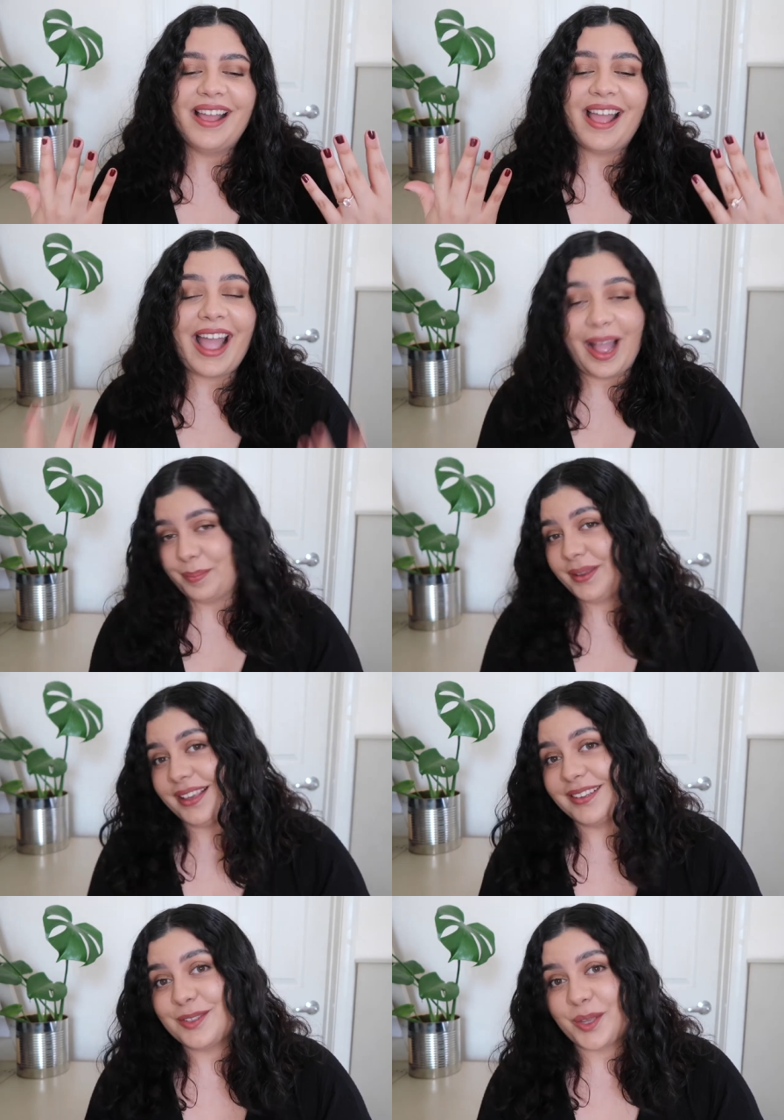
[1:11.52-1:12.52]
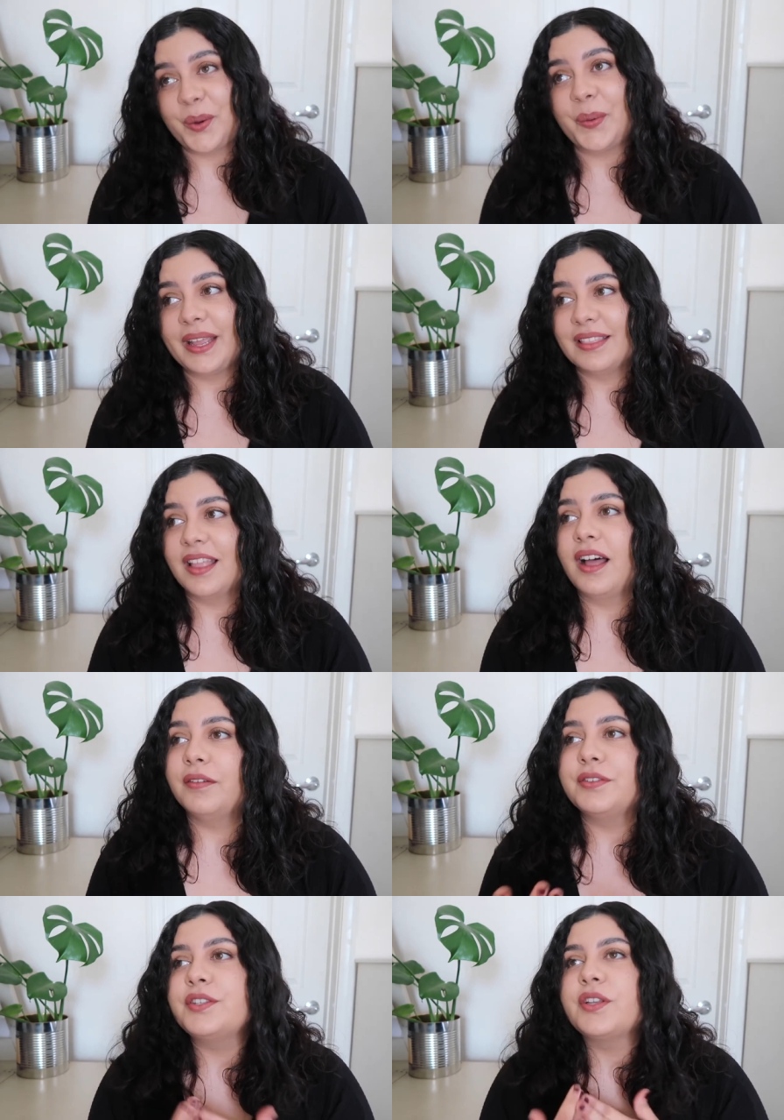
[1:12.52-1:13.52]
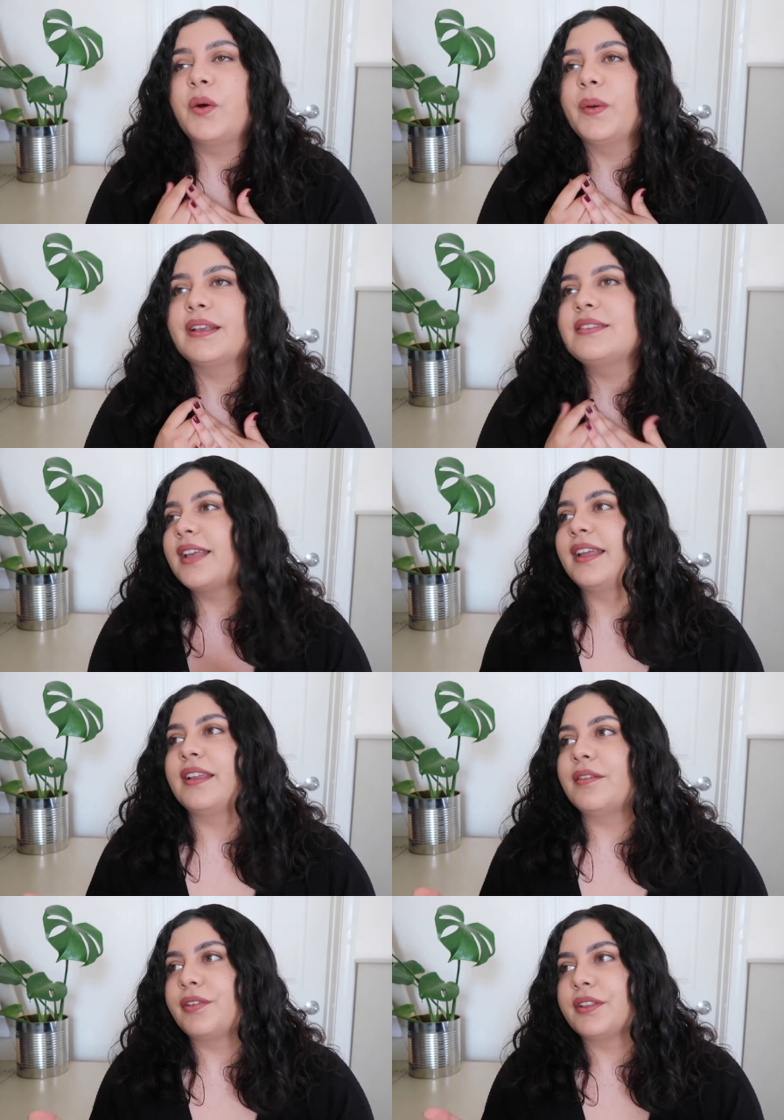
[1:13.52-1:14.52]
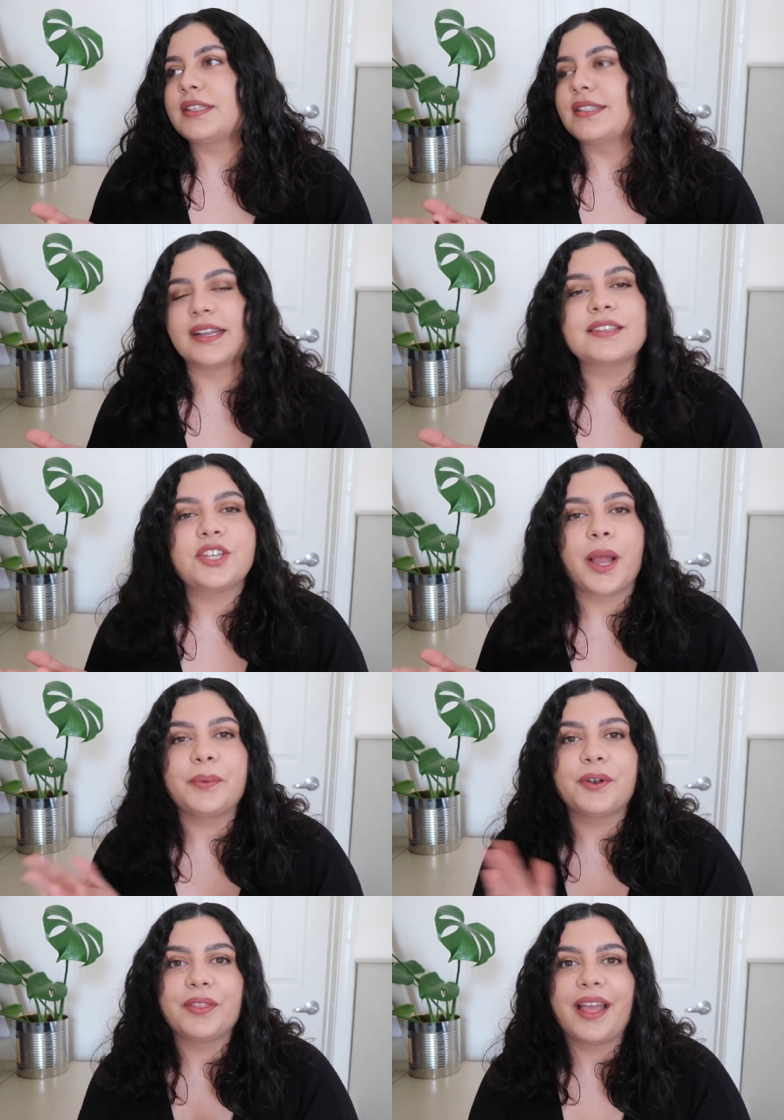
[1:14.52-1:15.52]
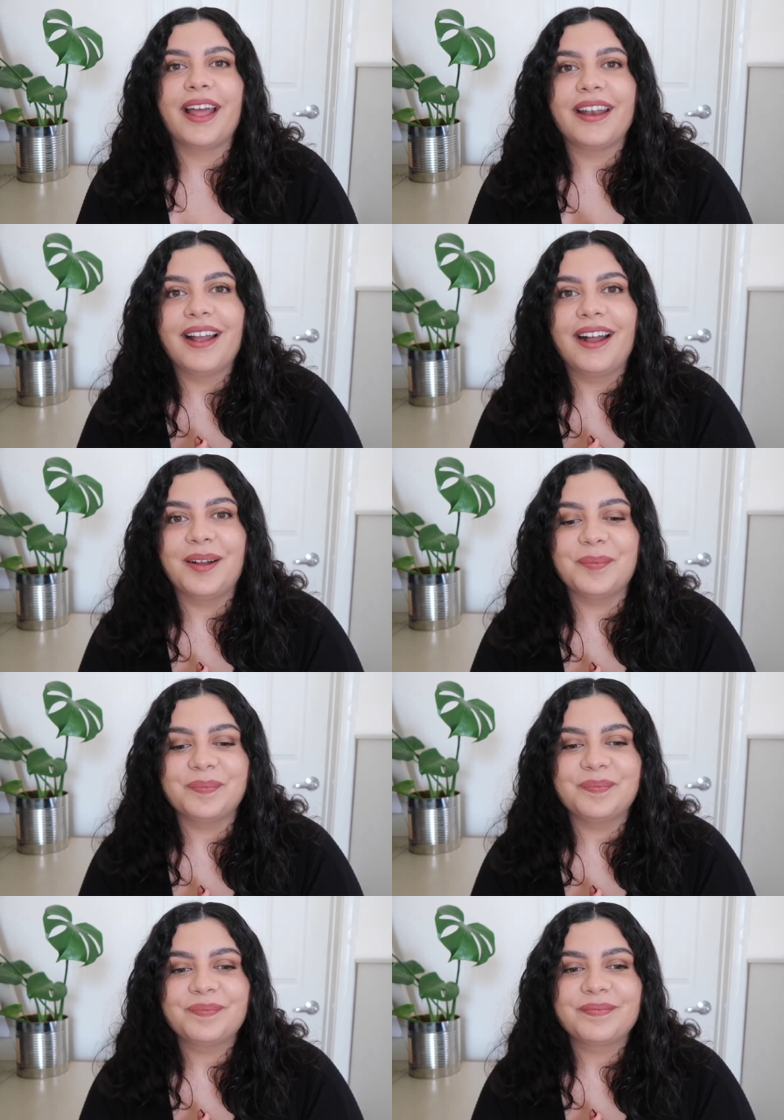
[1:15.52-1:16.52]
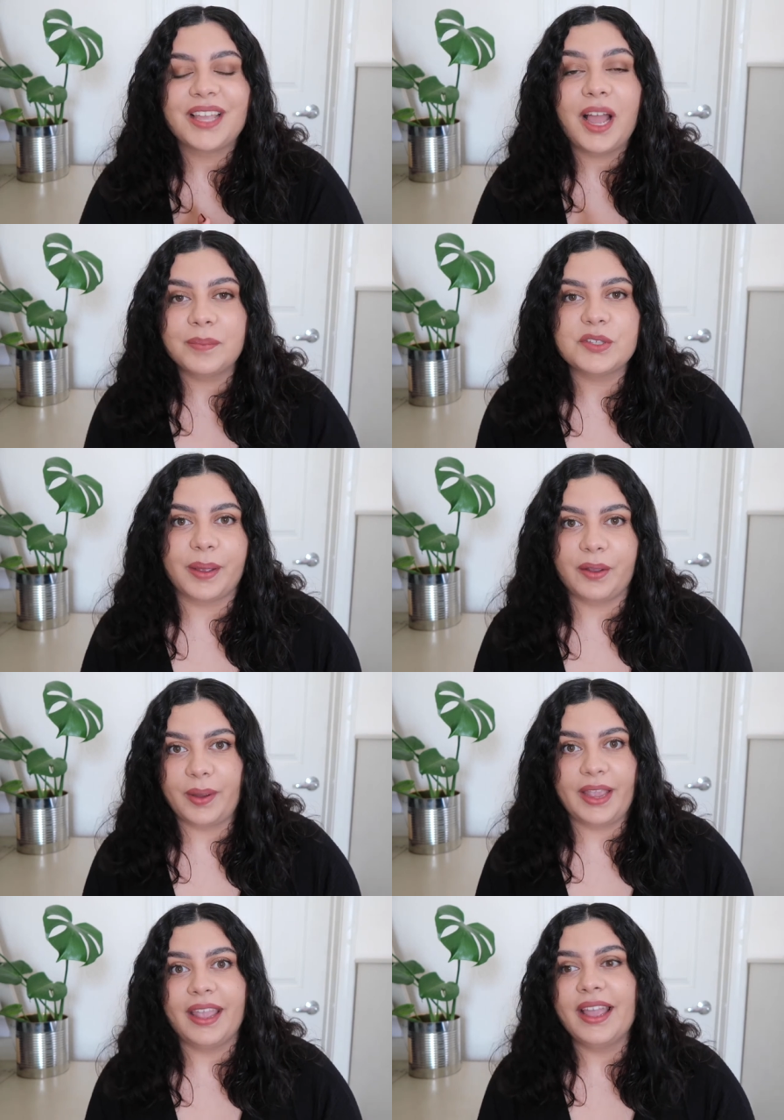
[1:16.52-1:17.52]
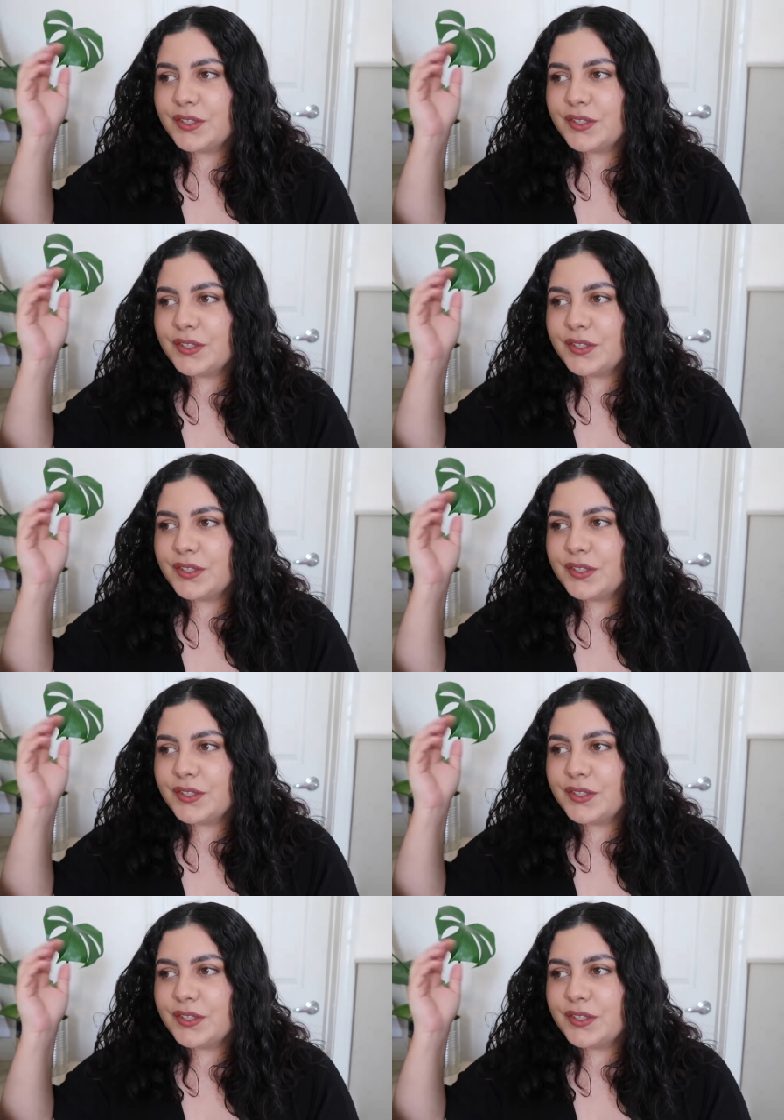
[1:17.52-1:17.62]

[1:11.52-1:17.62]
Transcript: happy, so in love, so excited for this next chapter that um, comes my way.